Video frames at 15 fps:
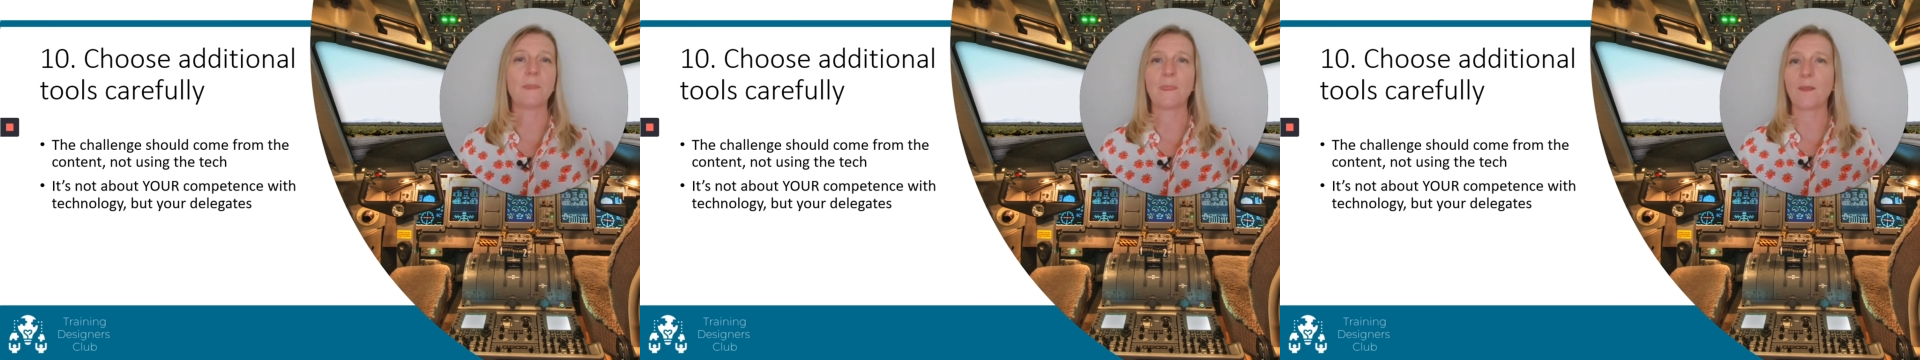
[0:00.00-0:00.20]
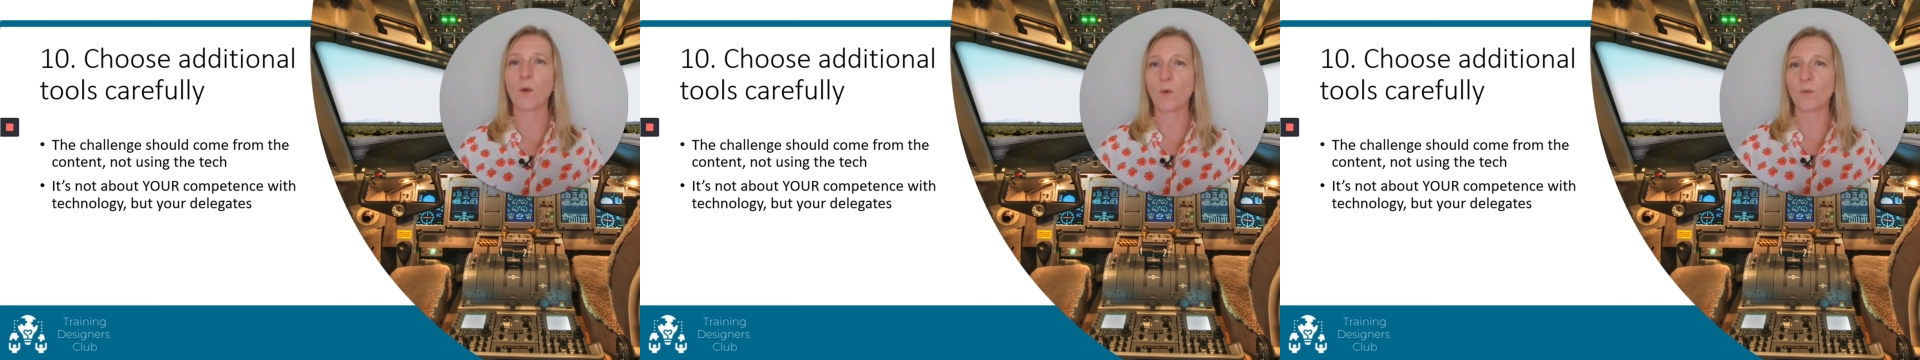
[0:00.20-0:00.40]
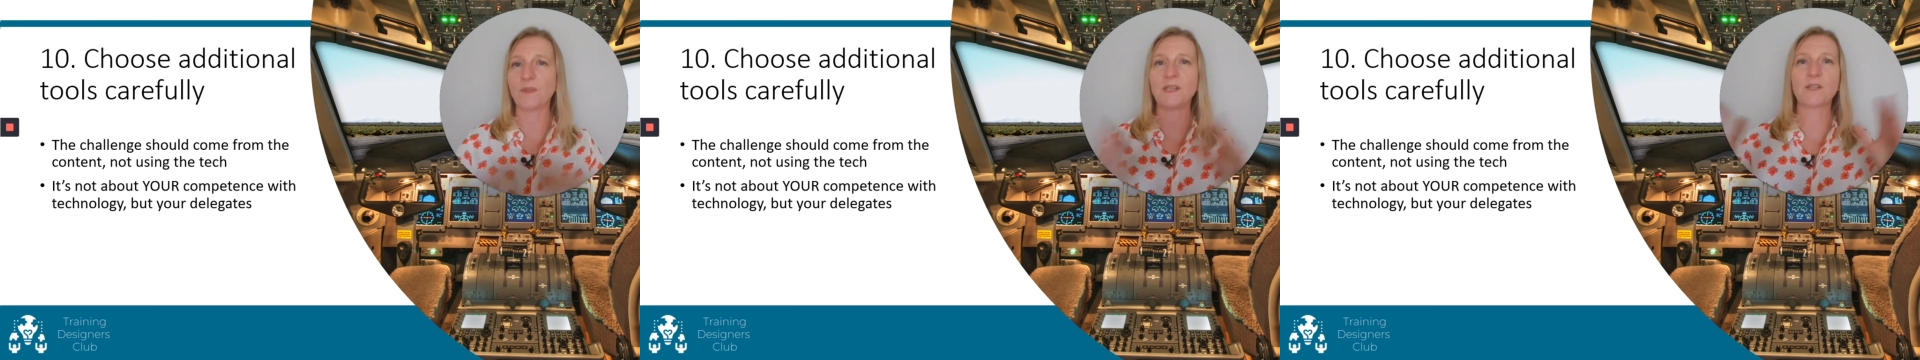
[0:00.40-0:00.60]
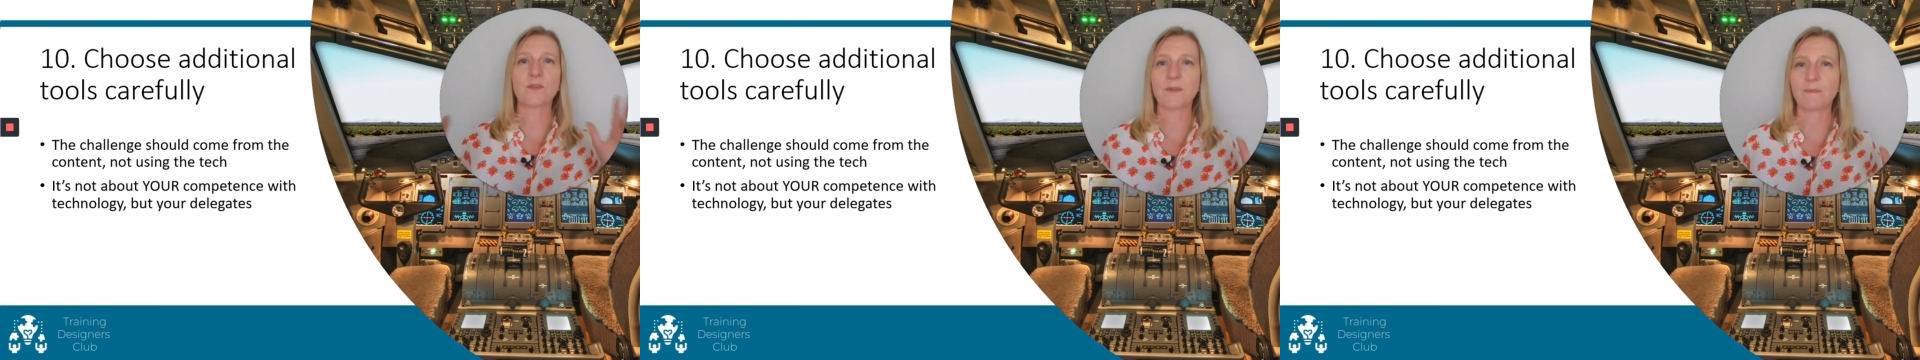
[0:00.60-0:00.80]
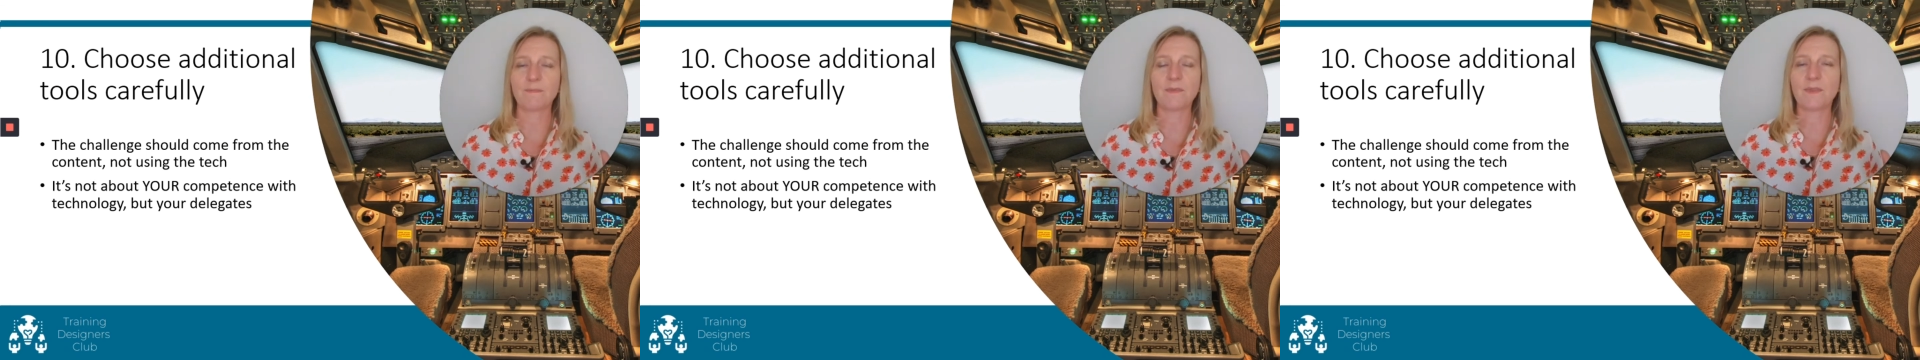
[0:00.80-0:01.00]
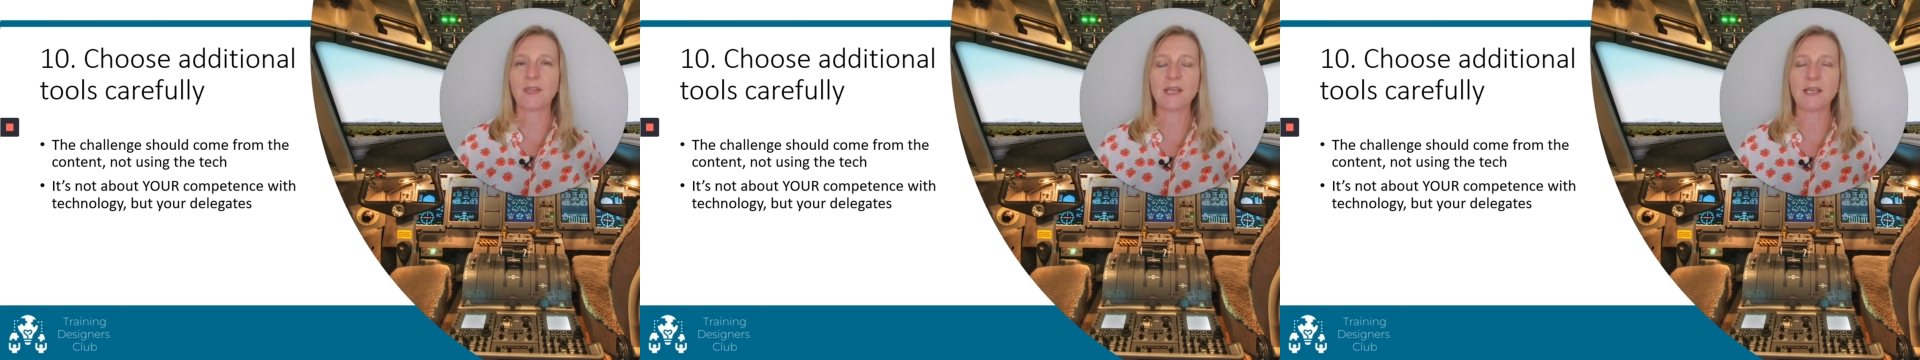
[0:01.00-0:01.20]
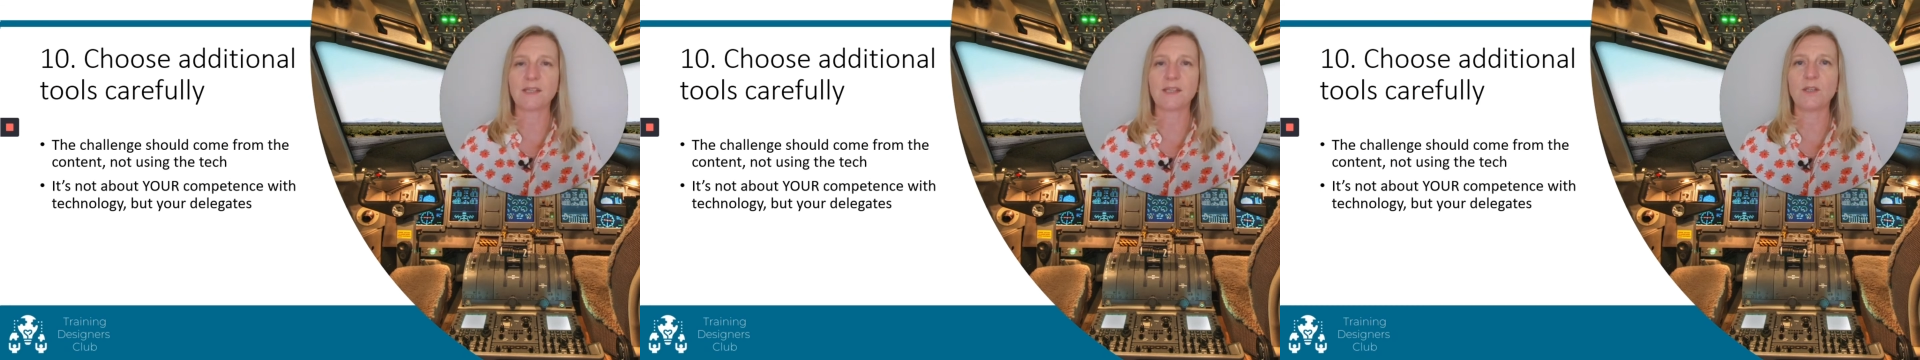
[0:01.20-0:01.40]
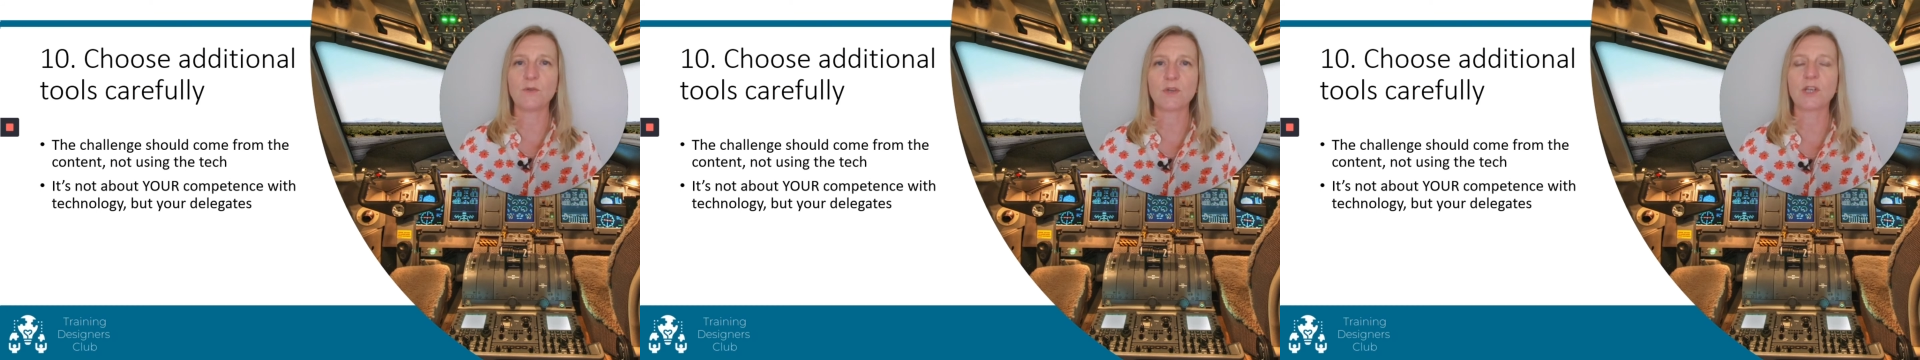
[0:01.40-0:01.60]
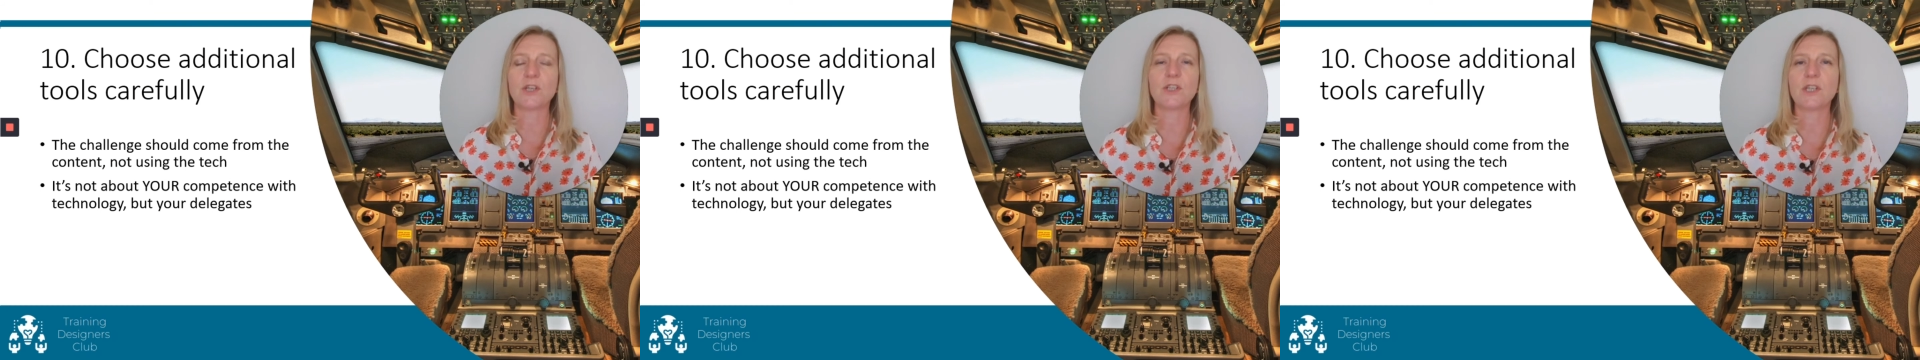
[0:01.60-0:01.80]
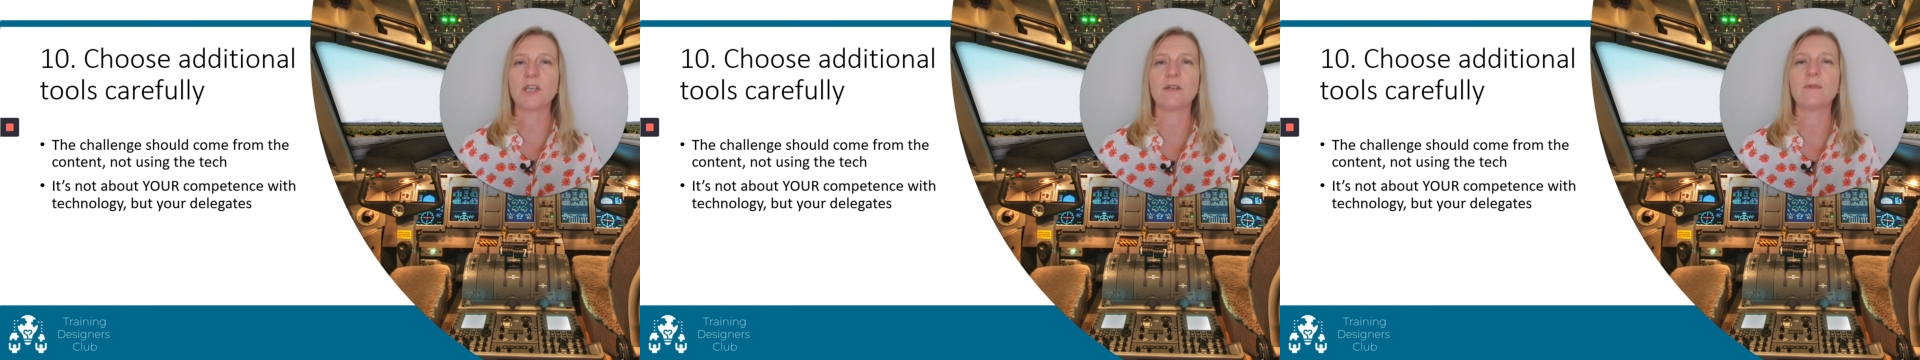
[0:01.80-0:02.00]
all these other things that you can
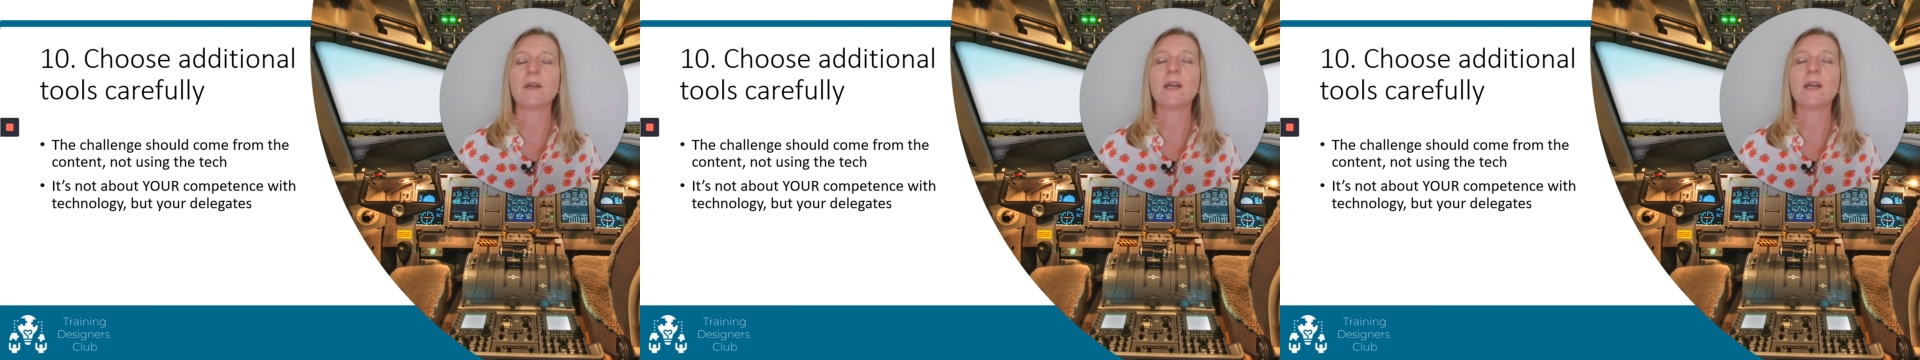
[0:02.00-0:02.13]
do.